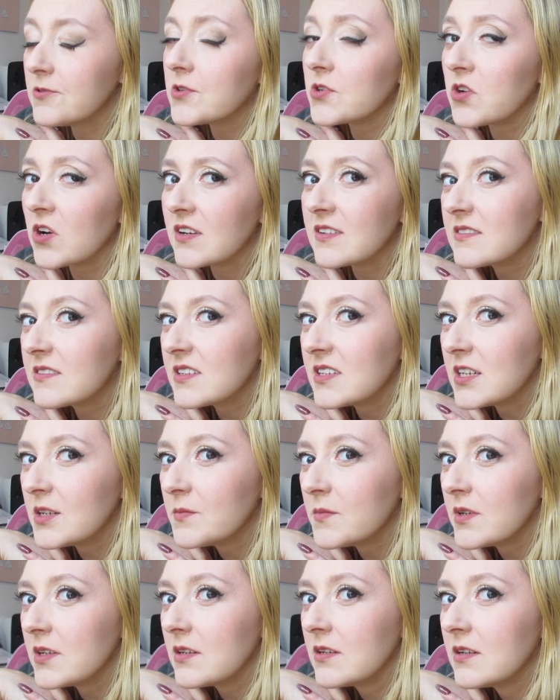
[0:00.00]
trust them?
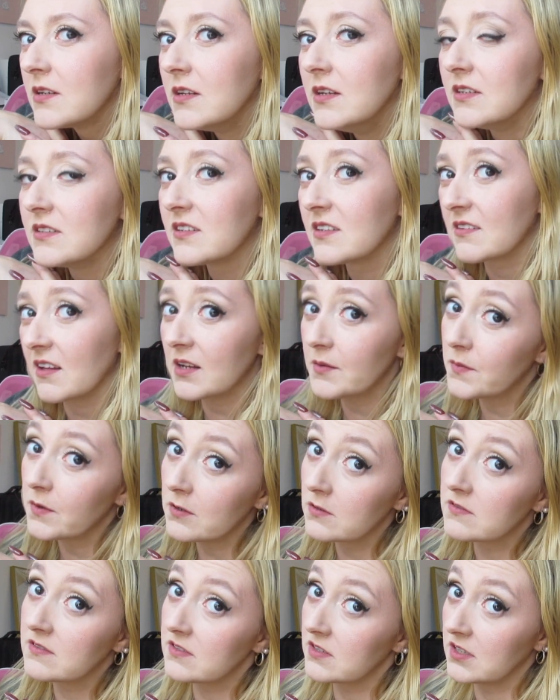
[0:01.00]
Because I
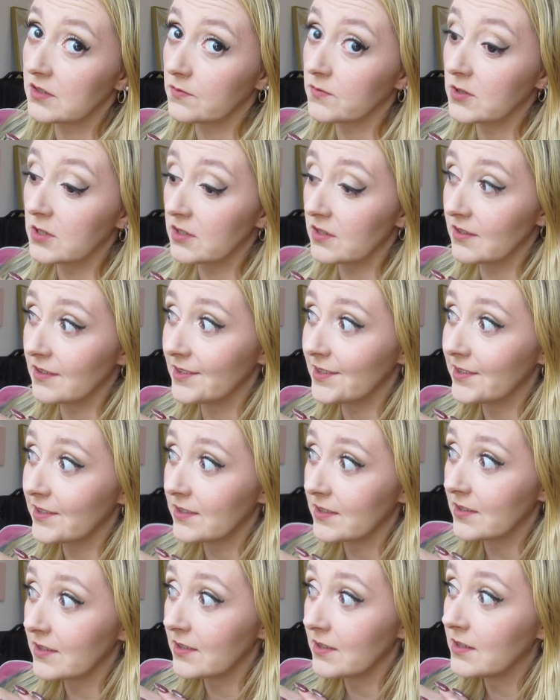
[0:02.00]
personally wouldn't.
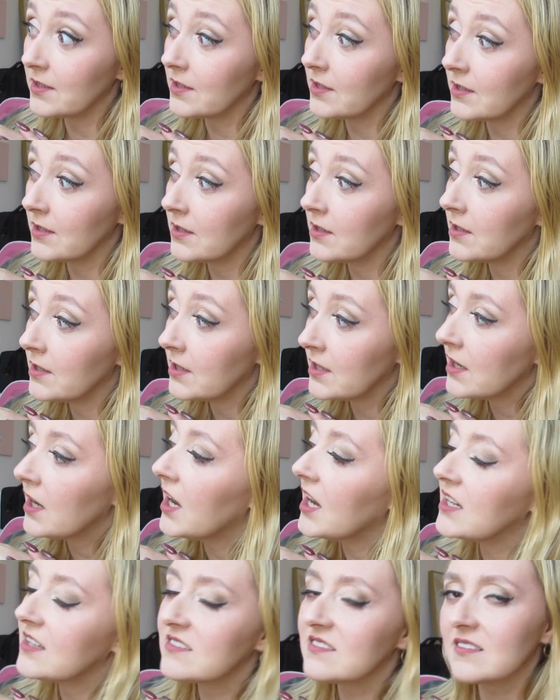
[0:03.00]

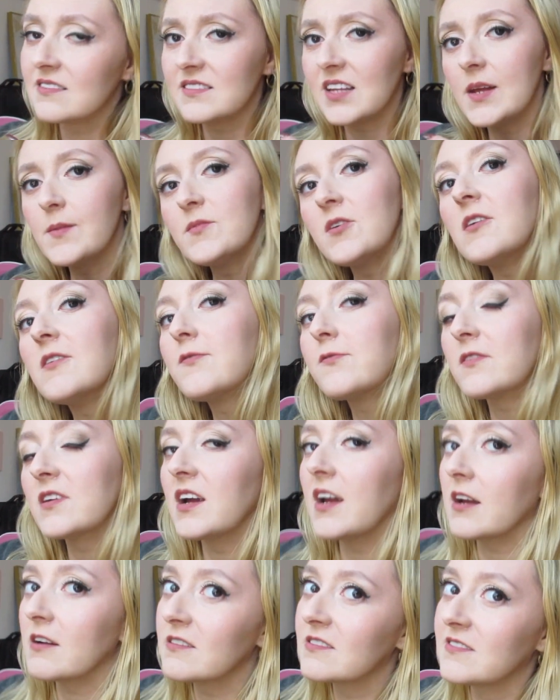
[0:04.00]
And does the same go for a
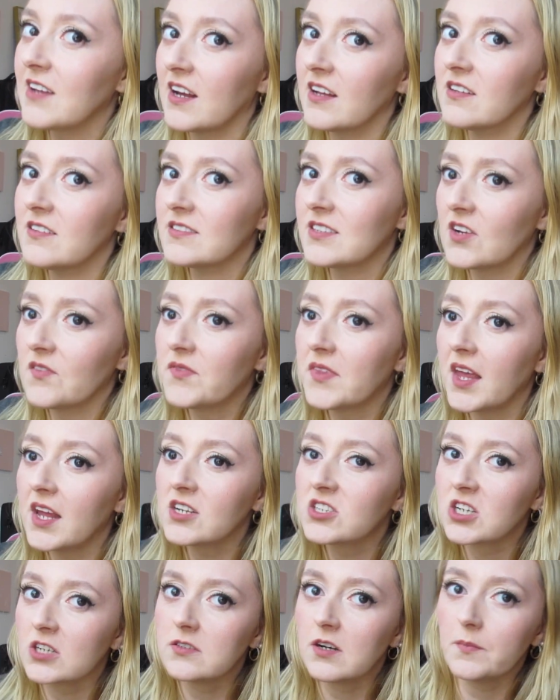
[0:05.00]
hairstylist? If they
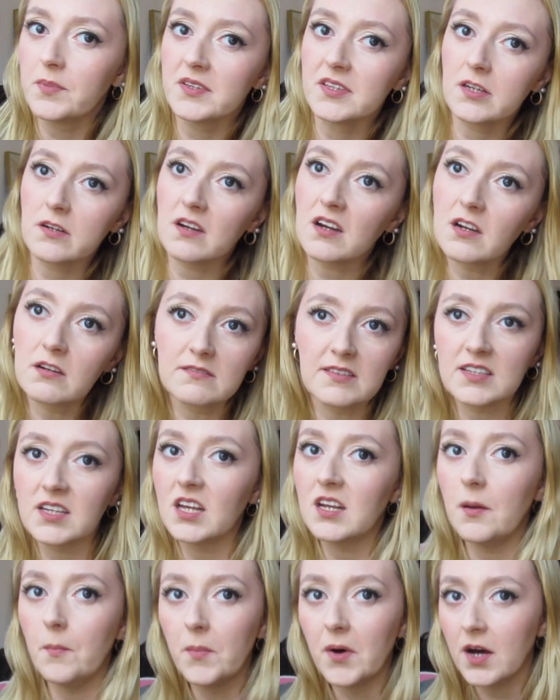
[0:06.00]
show up and their hair like
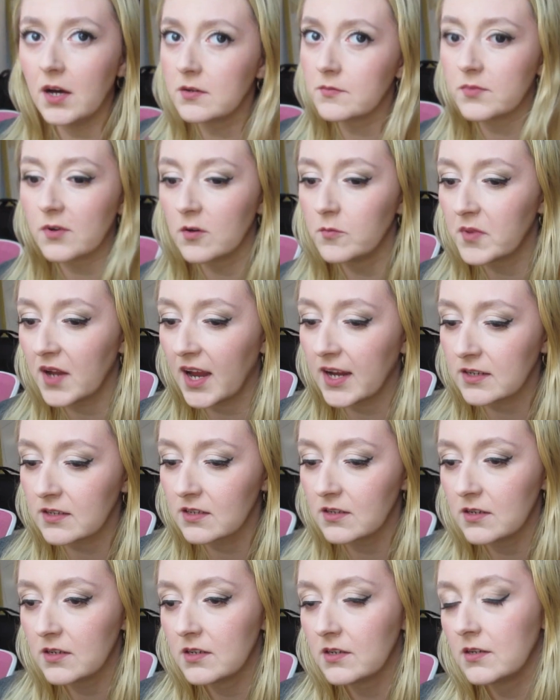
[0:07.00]
in a bun, pulled back,
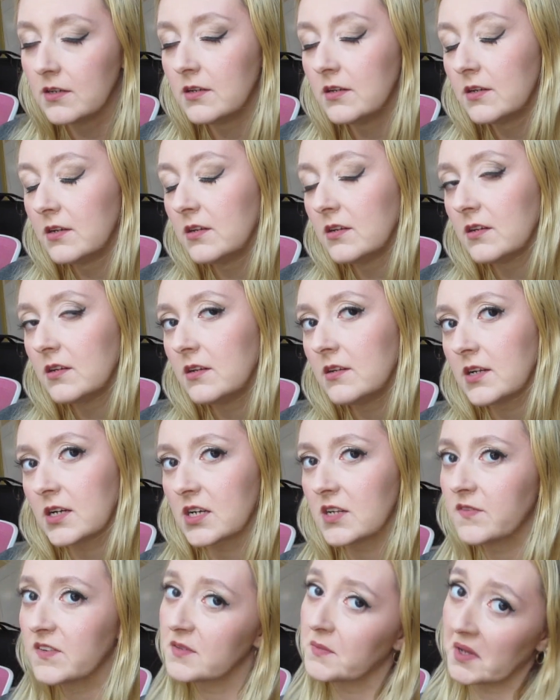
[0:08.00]
how
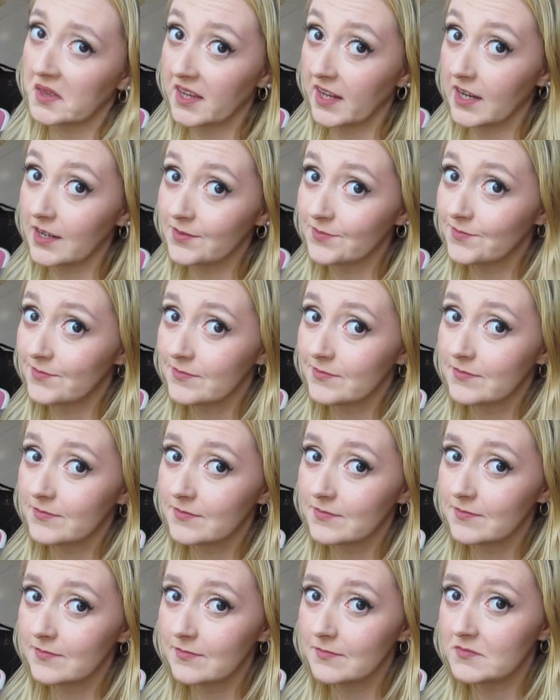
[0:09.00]
do you feel about that?
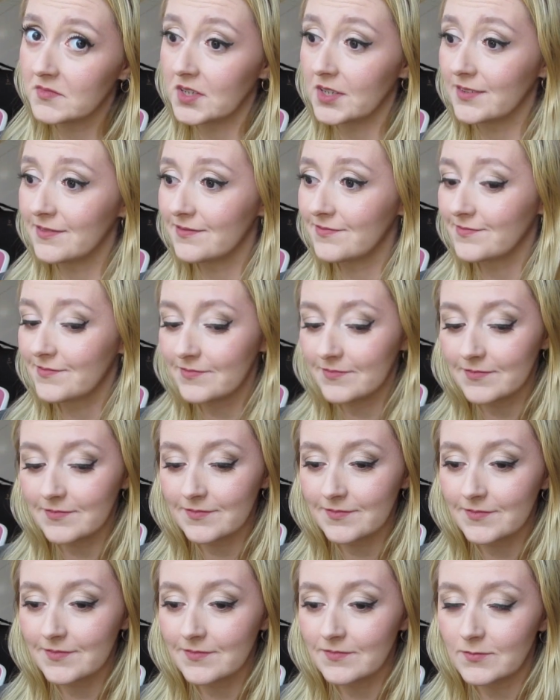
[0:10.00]
But
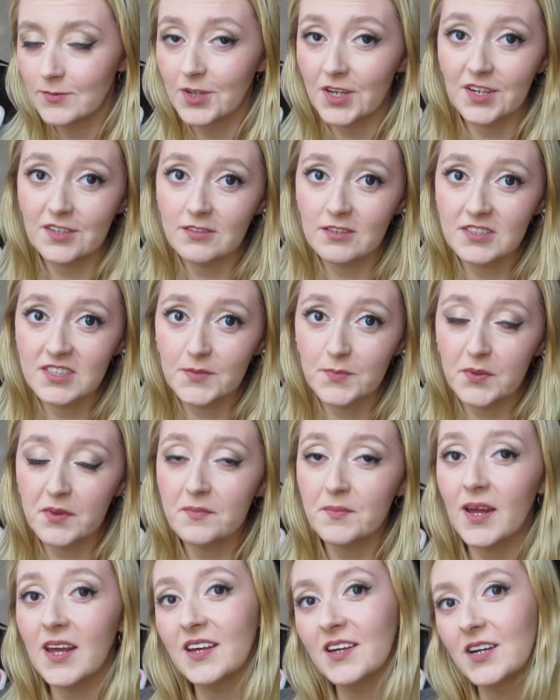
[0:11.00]
we'll get a close up of the
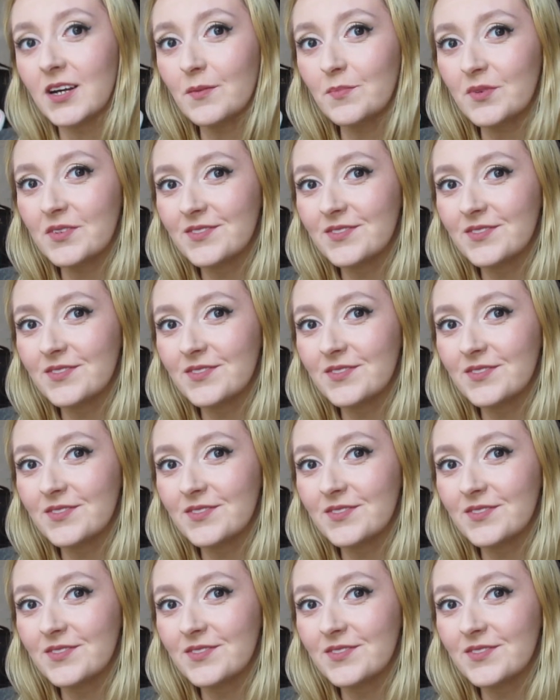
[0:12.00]
makeup.